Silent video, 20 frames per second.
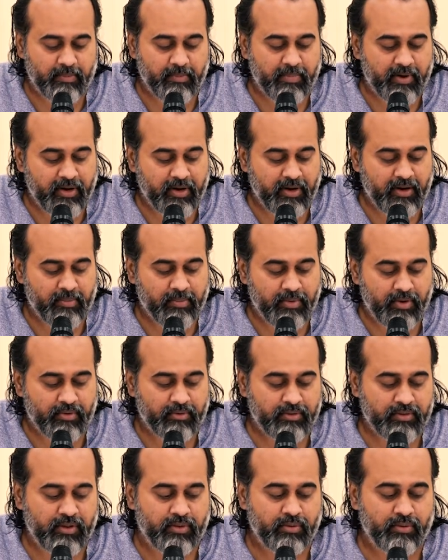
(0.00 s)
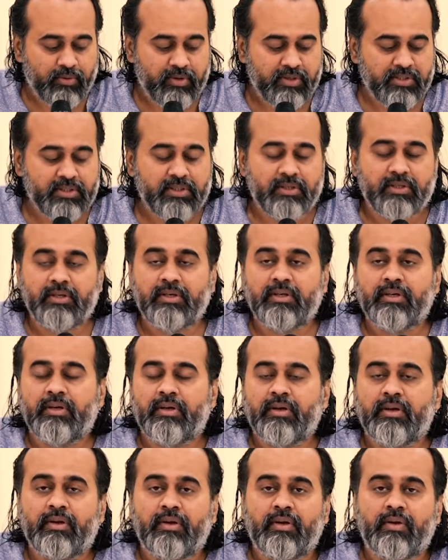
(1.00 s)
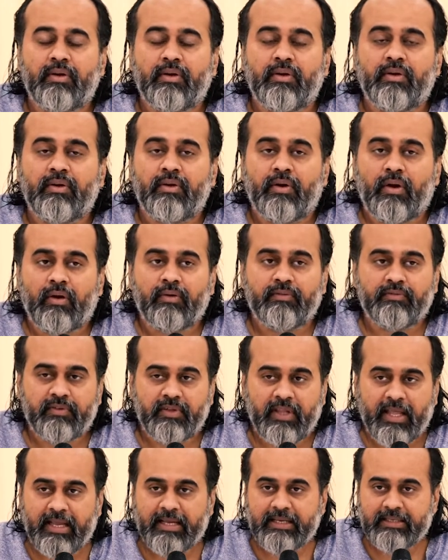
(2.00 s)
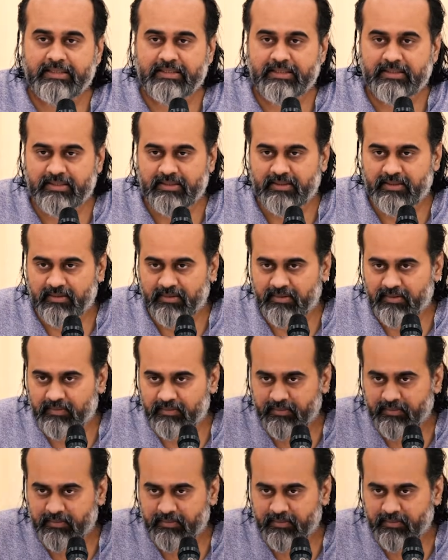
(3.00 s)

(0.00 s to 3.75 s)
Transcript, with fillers: bring about the origin of things.